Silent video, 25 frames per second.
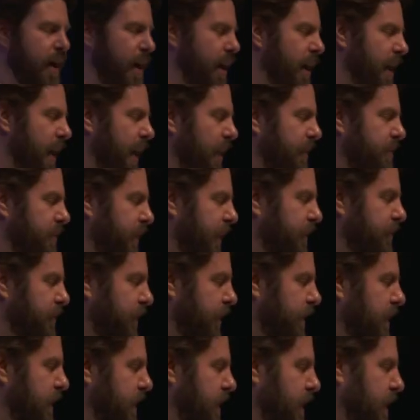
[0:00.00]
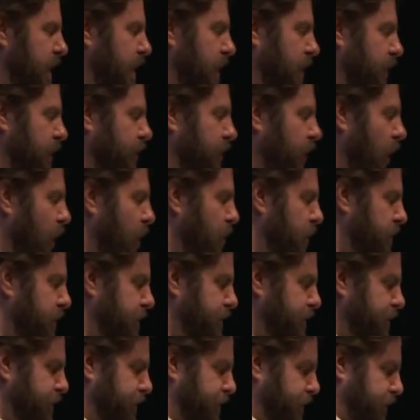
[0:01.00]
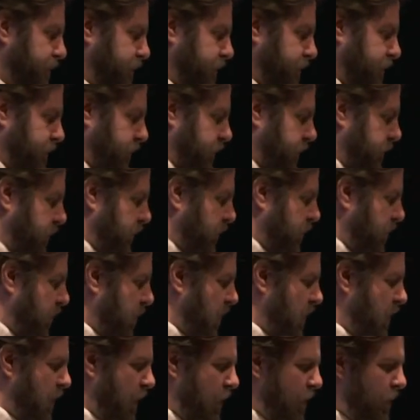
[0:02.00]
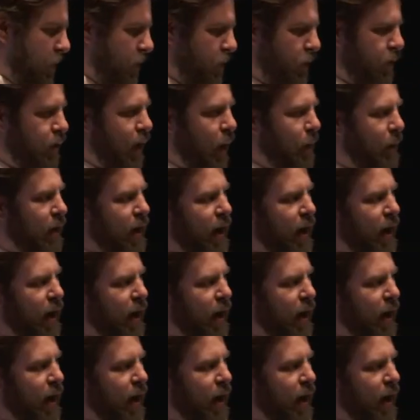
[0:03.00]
uh, etc. So there were